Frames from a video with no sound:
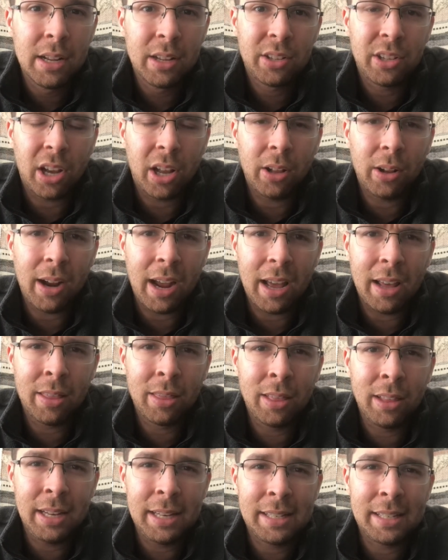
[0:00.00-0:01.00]
Taller
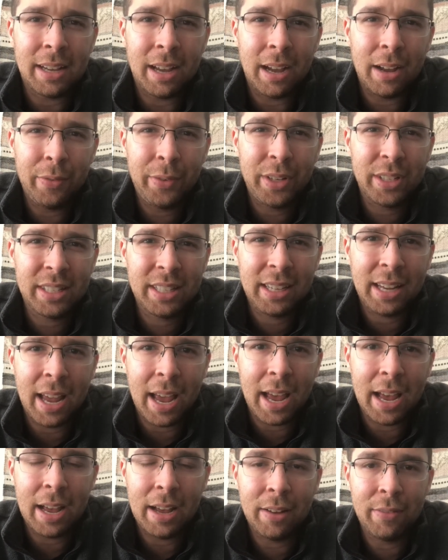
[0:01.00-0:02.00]
athletes obviously
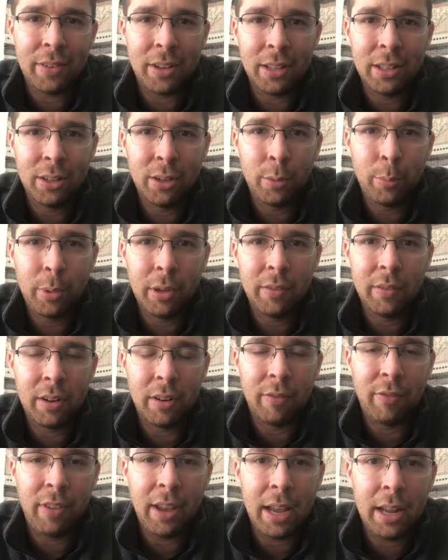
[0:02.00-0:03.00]
have a little bit of an
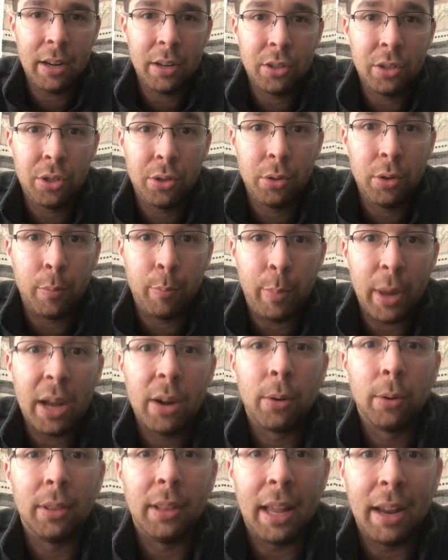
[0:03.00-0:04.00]
advantage due to
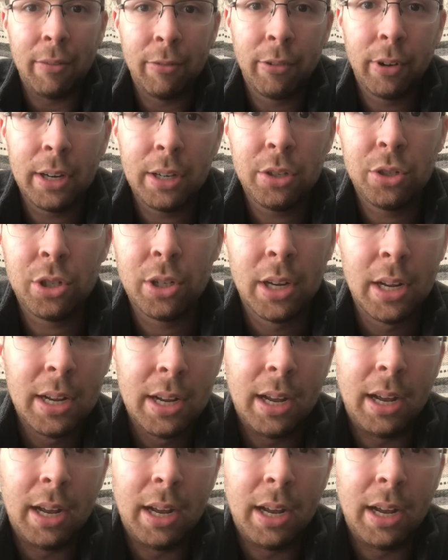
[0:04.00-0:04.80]
better leverage.